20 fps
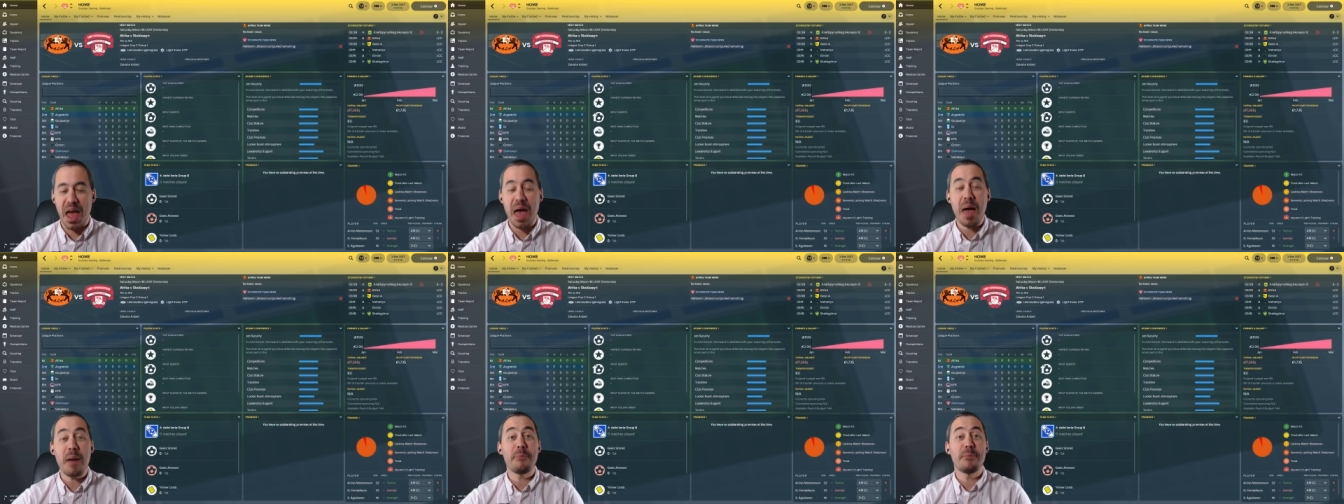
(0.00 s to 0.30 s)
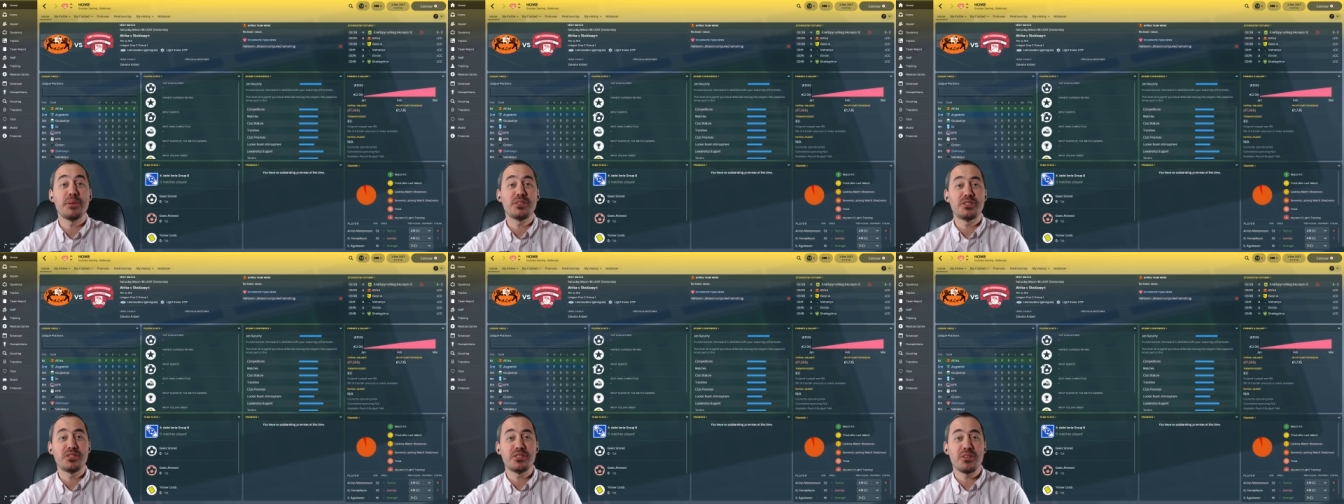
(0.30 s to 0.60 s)

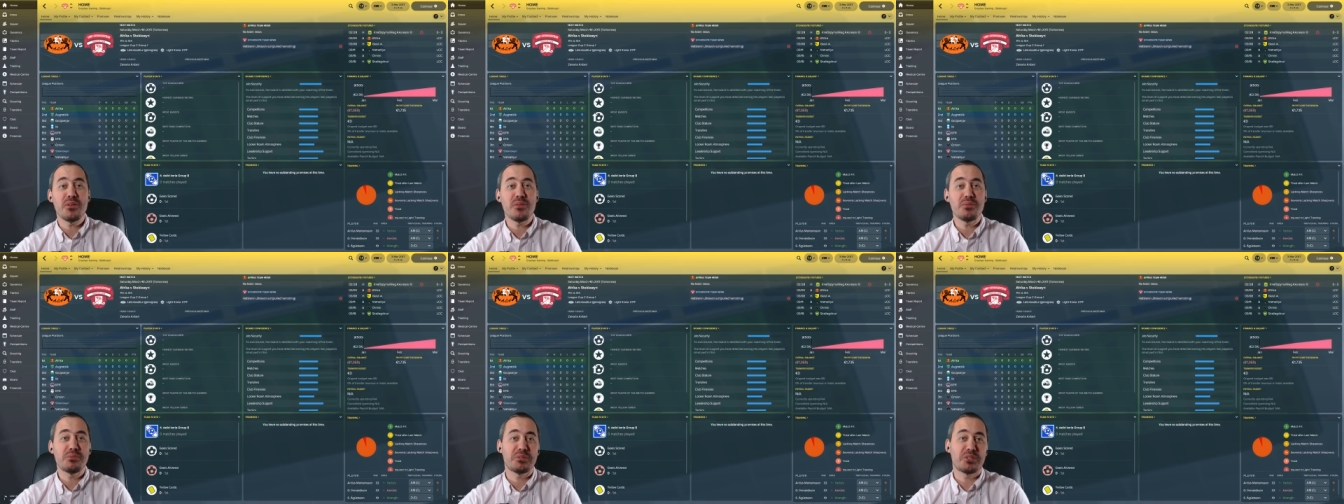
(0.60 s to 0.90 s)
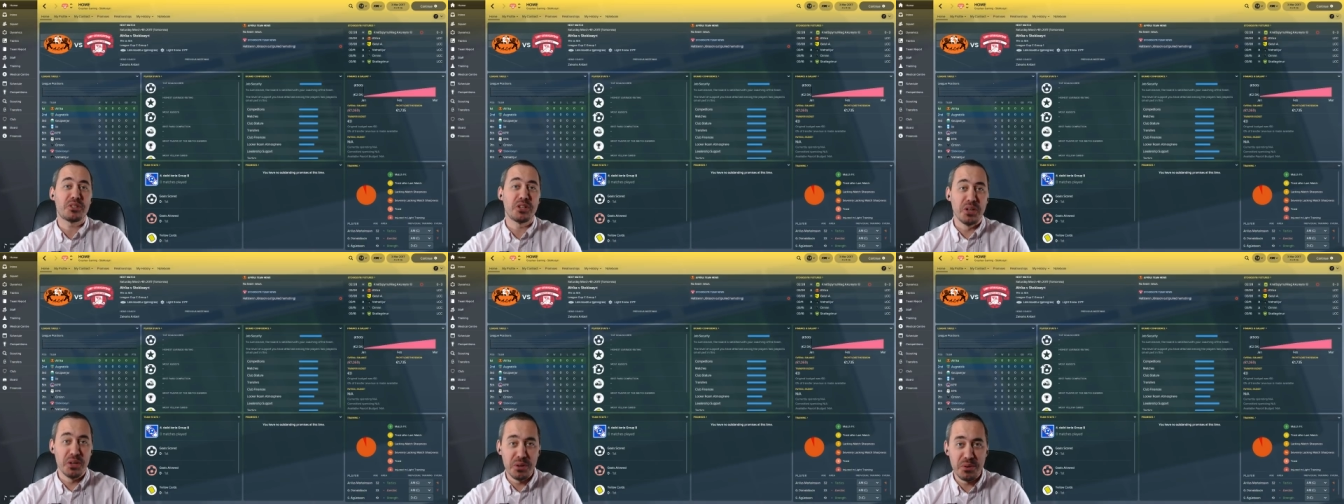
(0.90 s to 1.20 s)
episode
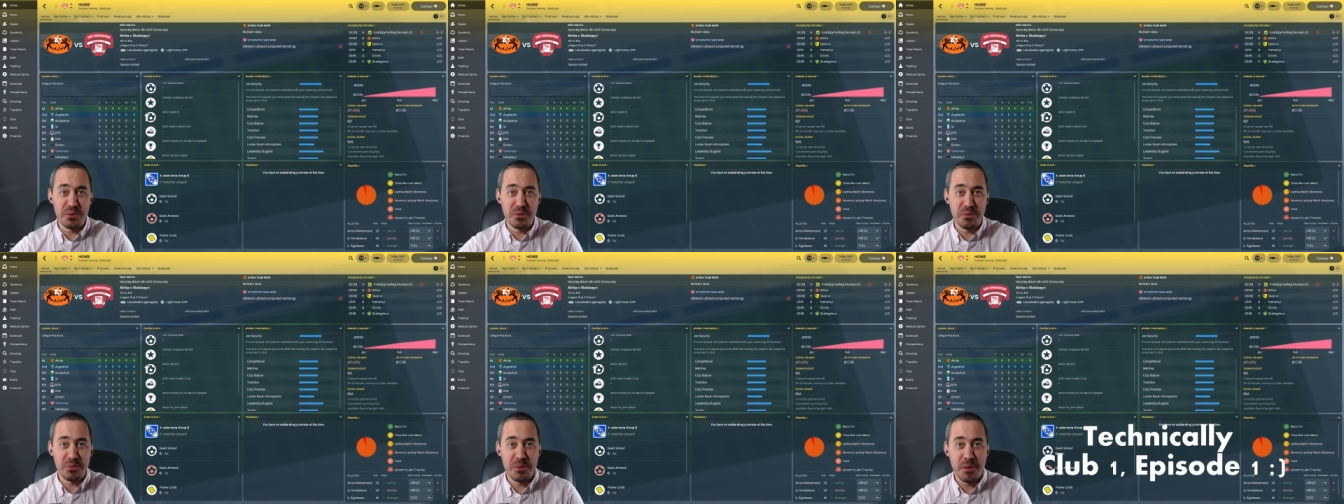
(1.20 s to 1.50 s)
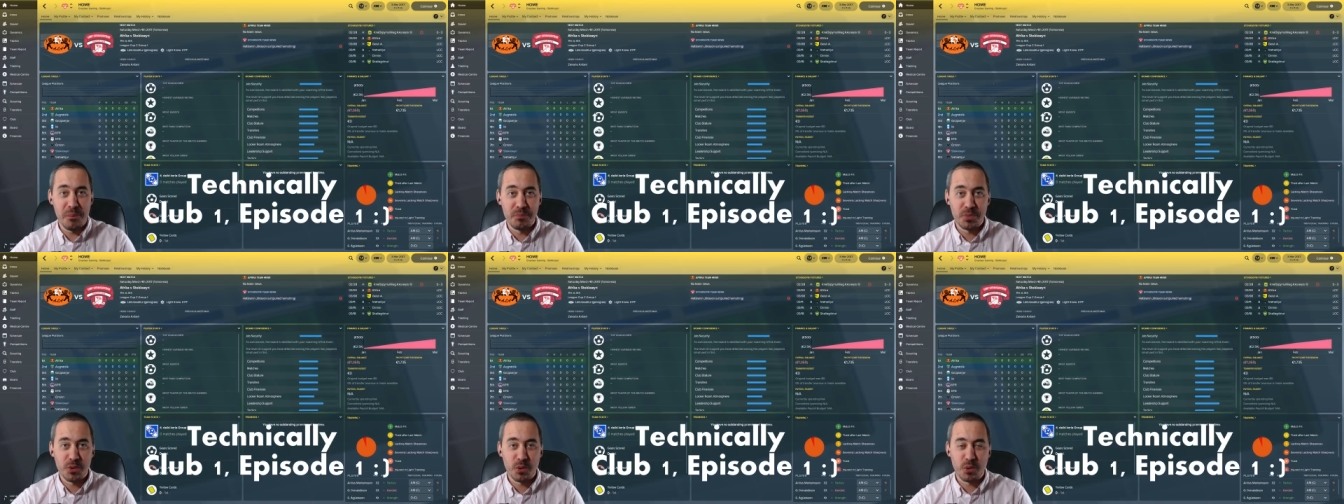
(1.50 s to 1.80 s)
2
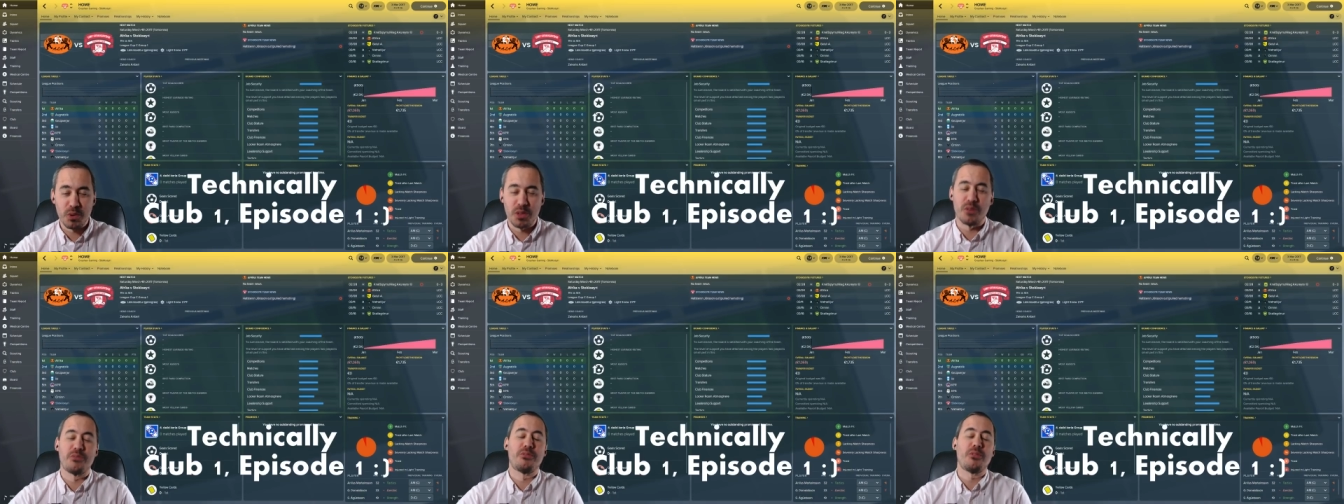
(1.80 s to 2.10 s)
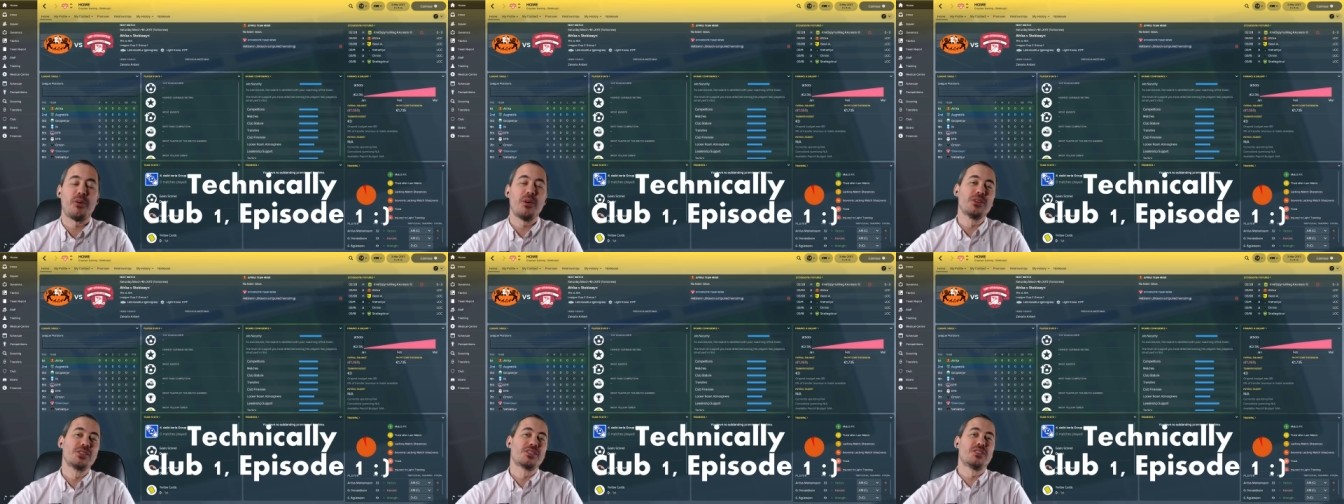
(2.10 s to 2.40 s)
with our
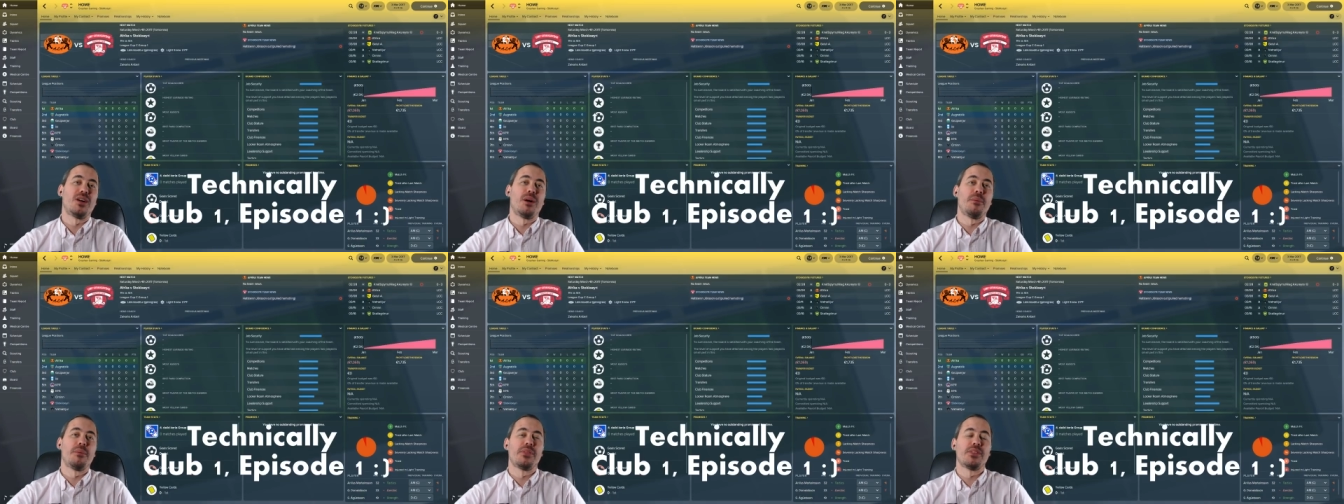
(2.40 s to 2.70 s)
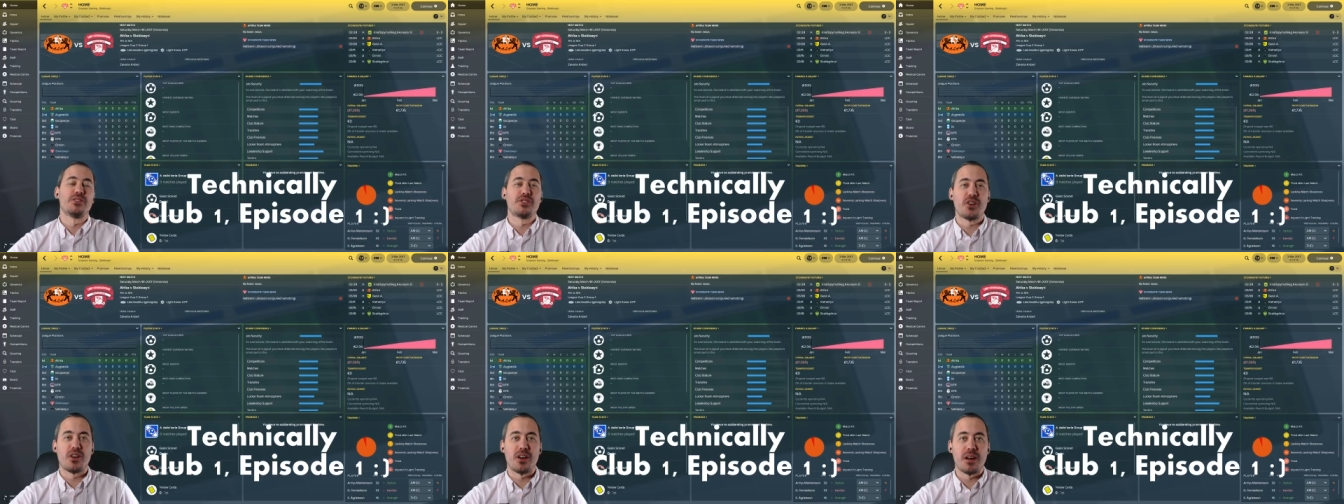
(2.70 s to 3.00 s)
first club of the
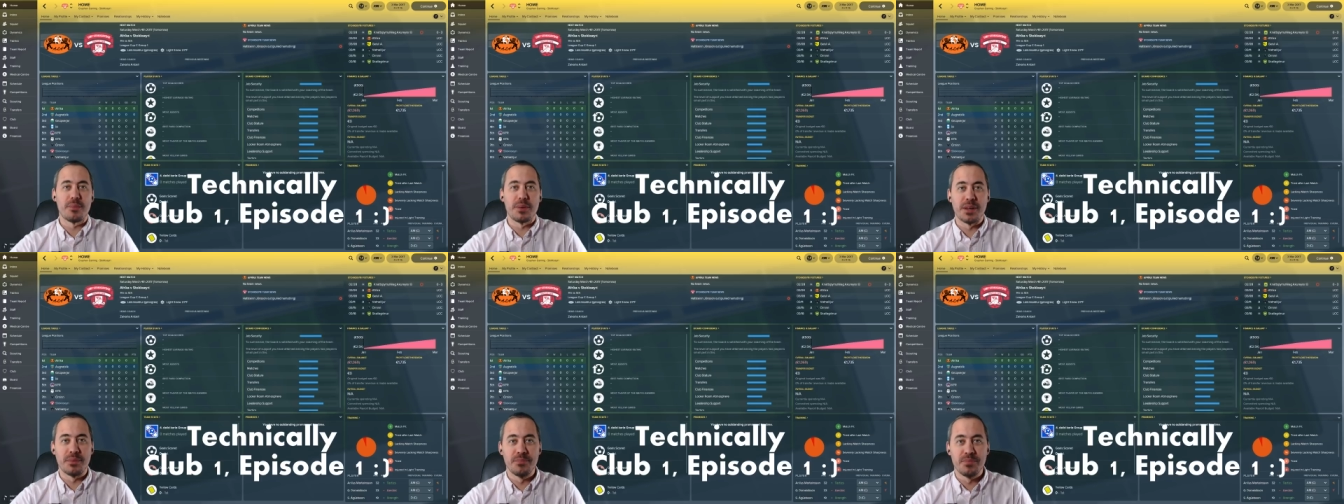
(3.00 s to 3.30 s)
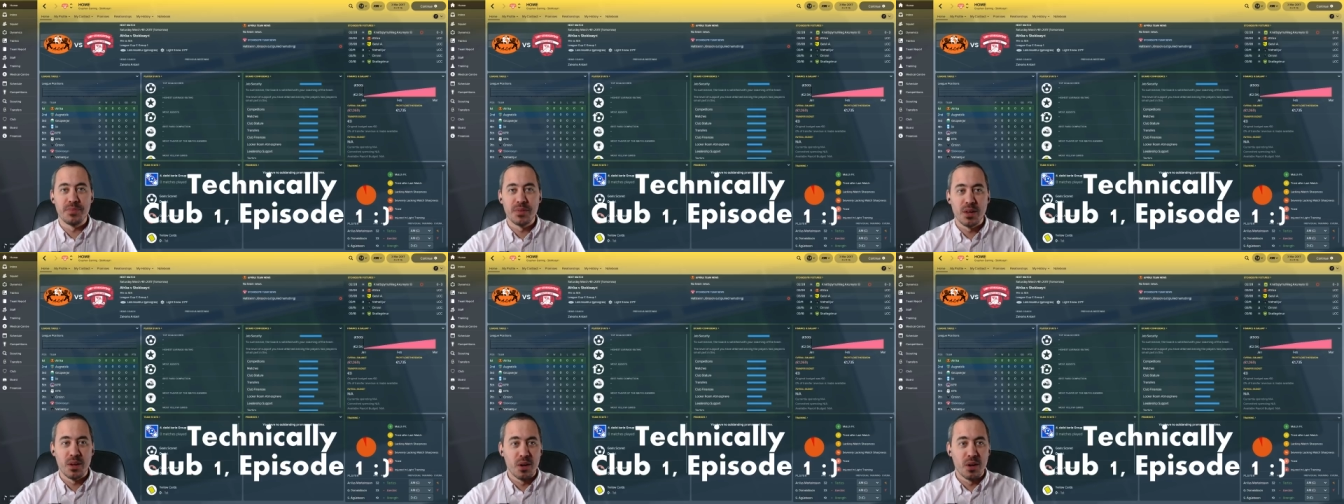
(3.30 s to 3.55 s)
journeyman,